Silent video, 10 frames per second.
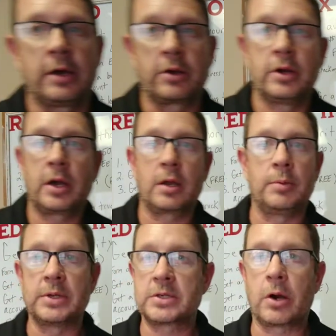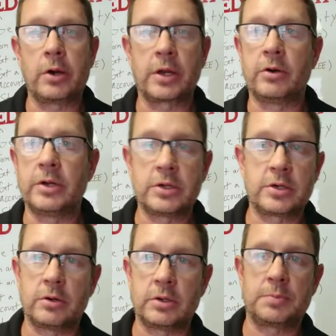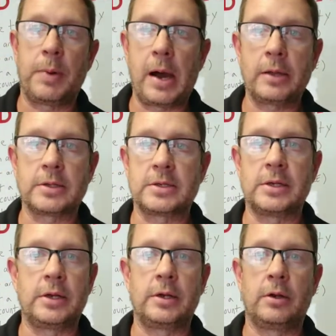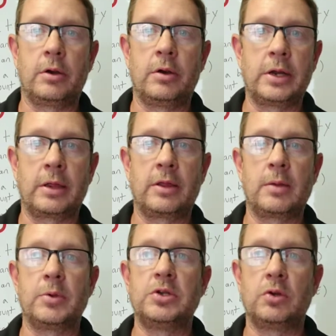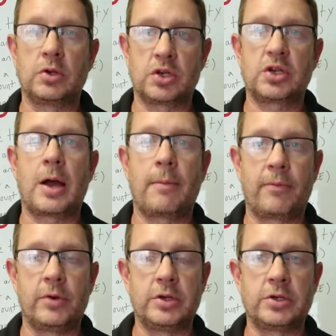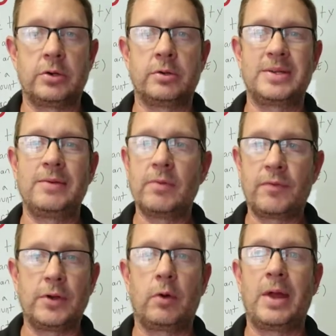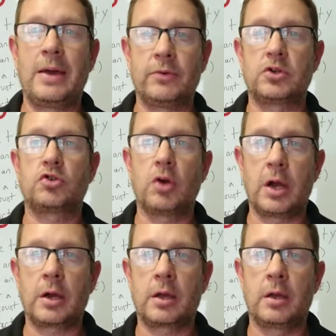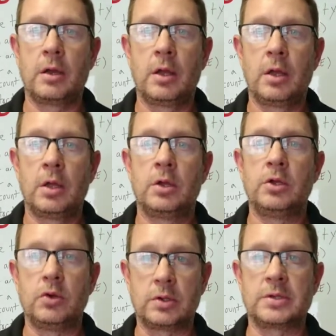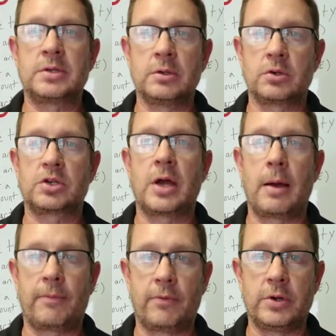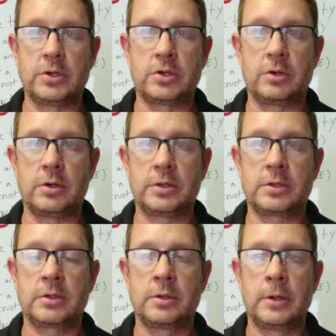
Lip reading: you're not going to be starting your insurance policy or anything, but you can shop for insurance. Even if you don't have a truck, you can still shop for insurance.